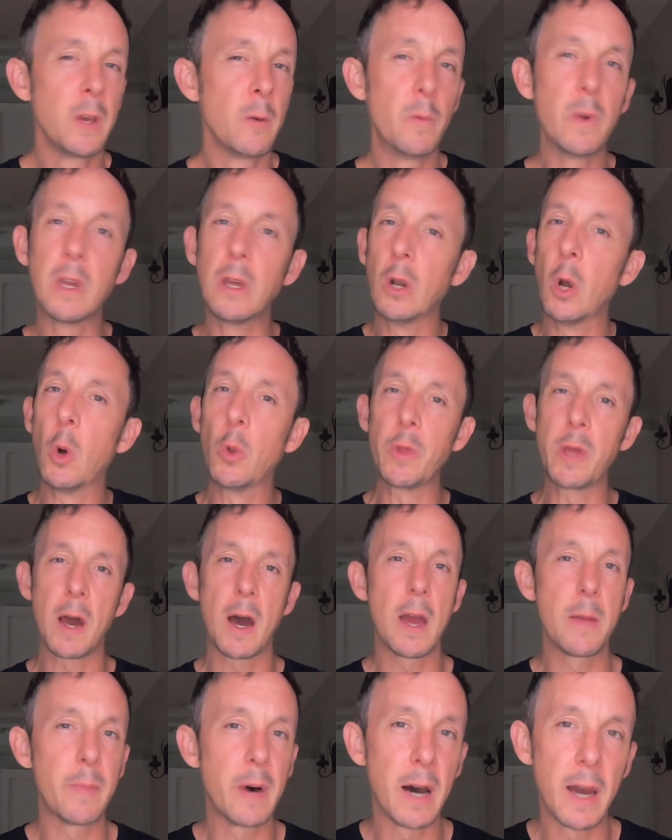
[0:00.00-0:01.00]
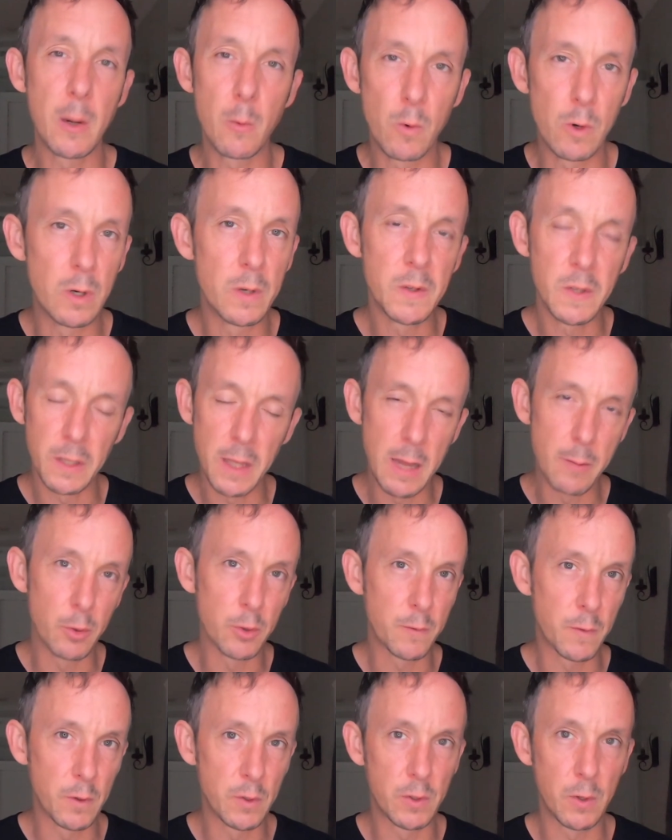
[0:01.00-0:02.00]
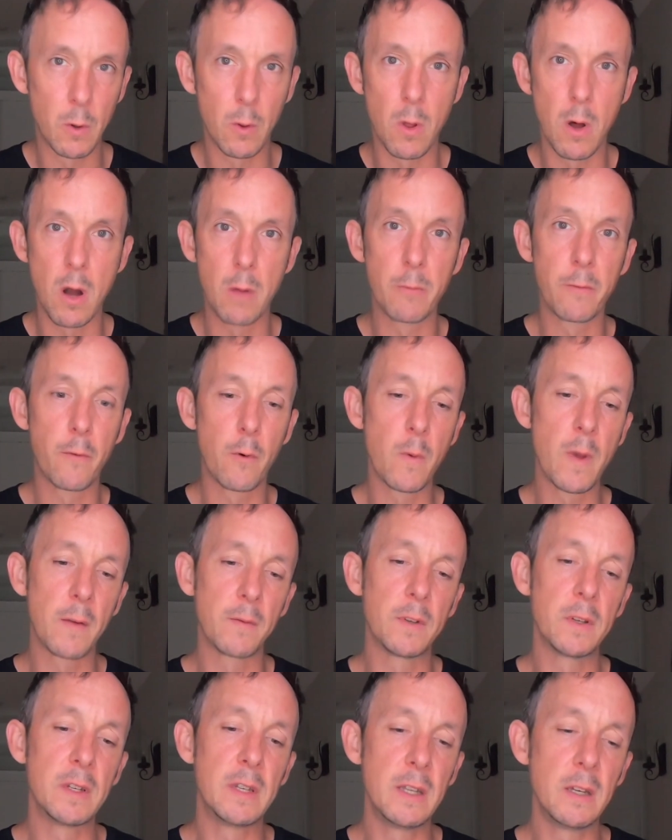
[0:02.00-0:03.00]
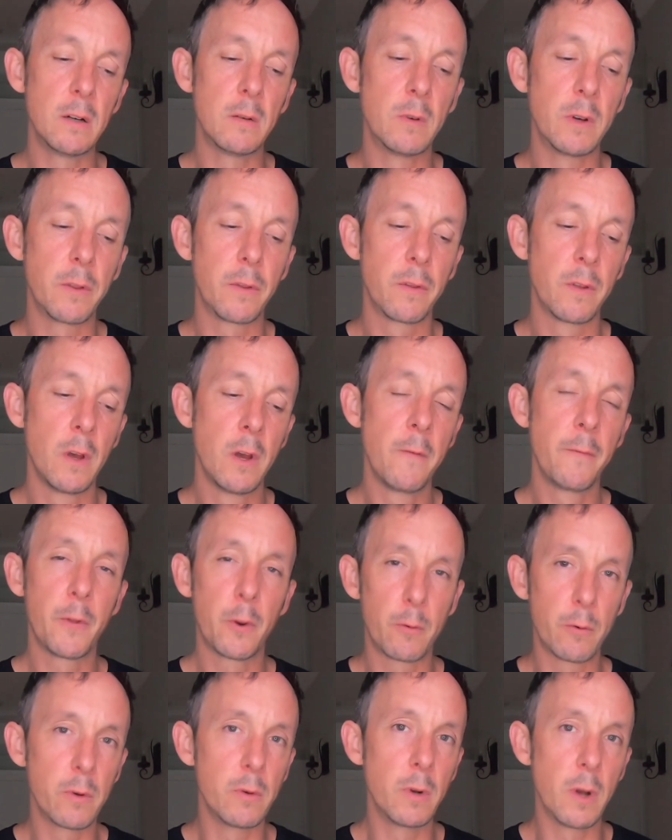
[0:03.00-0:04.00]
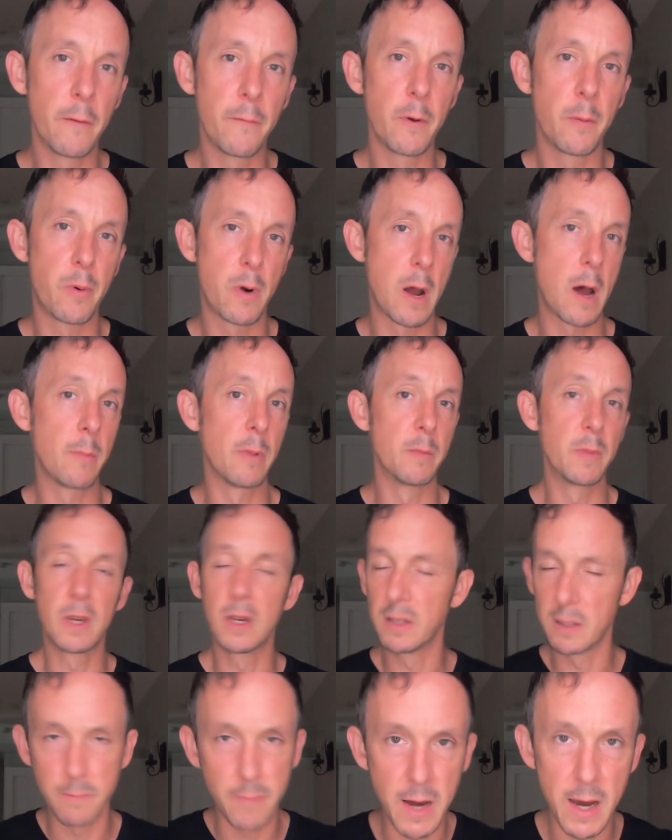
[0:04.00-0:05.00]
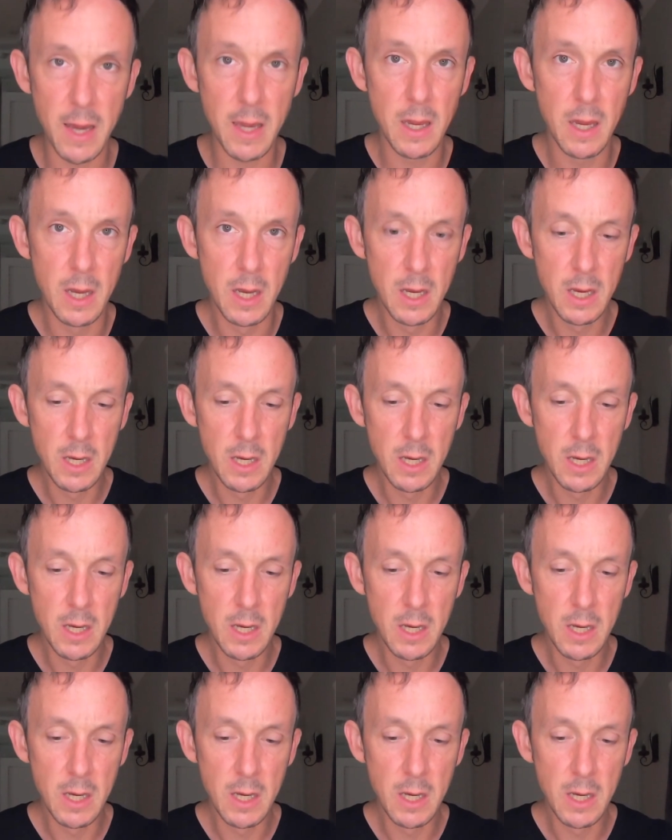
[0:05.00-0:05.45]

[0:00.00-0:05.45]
we can only hide behind words and labels for so long before we have to deal with the root of the problem. Because in my